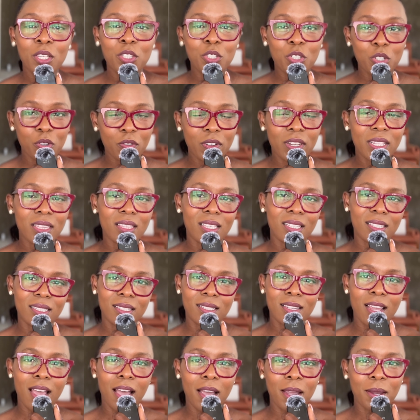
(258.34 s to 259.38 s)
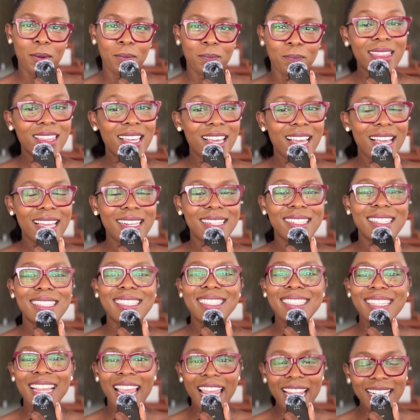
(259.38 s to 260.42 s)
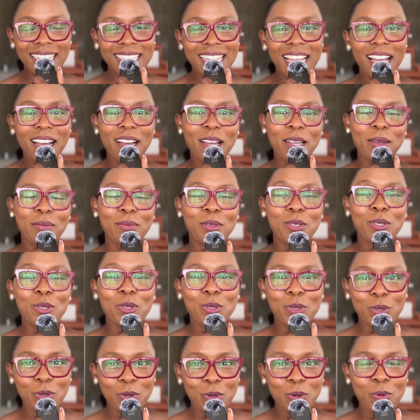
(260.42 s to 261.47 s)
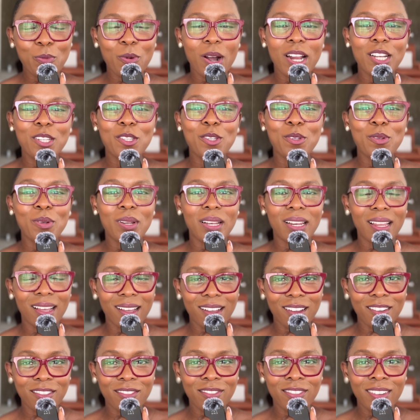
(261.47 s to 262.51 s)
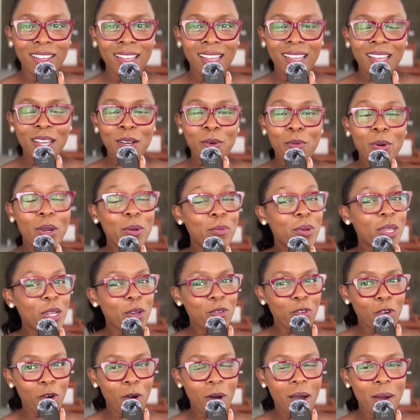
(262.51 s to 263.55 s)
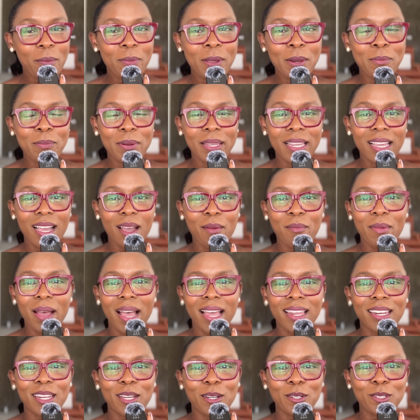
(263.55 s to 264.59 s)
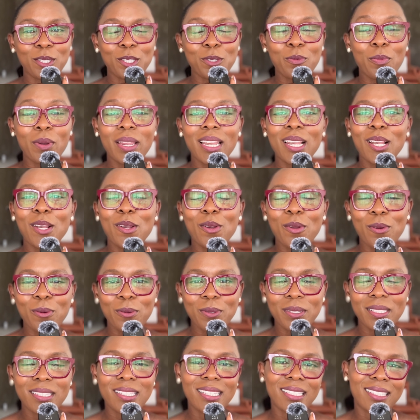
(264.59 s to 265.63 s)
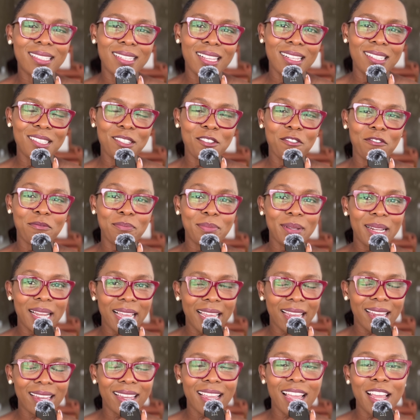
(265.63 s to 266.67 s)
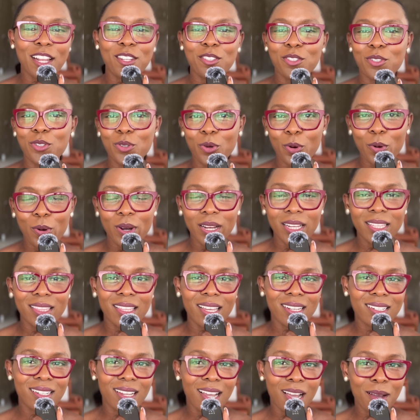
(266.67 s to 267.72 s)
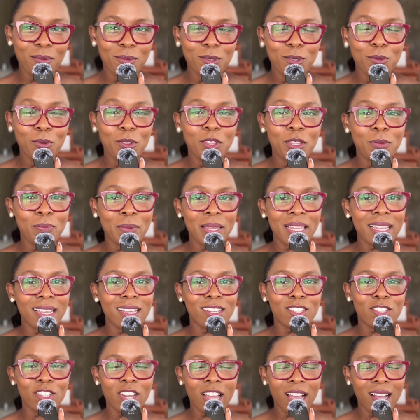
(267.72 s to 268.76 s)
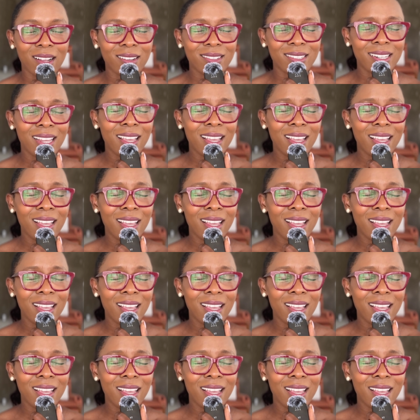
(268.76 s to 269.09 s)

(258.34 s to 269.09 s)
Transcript: during this time. Third, take time to do what you love. When we grow up and become adults, we lose the sense of play and joy that comes with being a child.